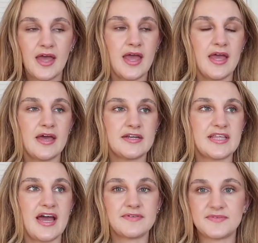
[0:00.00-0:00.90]
and
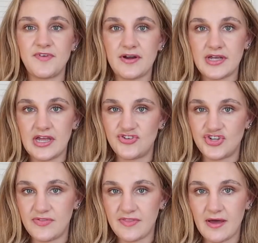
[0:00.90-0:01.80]
they have some
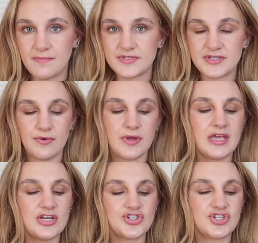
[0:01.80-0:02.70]
variation in them, so
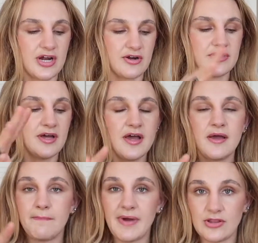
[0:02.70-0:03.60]
each checkered
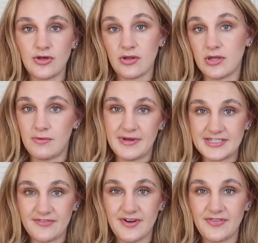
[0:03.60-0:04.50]
might look a little bit
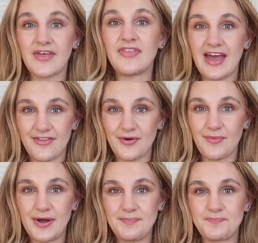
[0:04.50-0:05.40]
different than the other
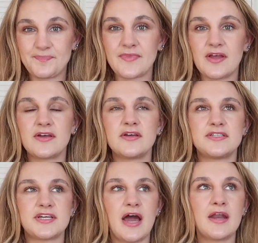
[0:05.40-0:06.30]
one.
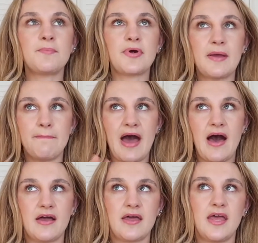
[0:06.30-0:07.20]
To kind of bring it
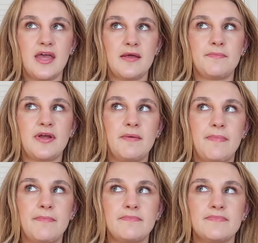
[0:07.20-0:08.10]
back and
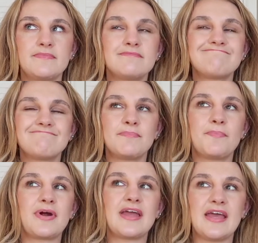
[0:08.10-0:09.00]

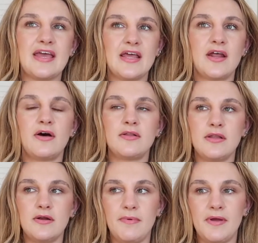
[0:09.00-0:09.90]
bring in a
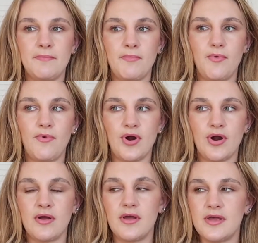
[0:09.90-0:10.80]
little bit
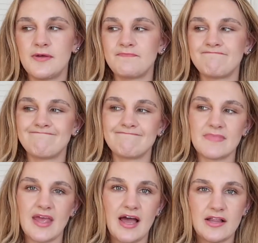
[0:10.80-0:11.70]
more
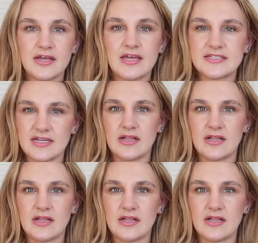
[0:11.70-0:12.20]
elegance and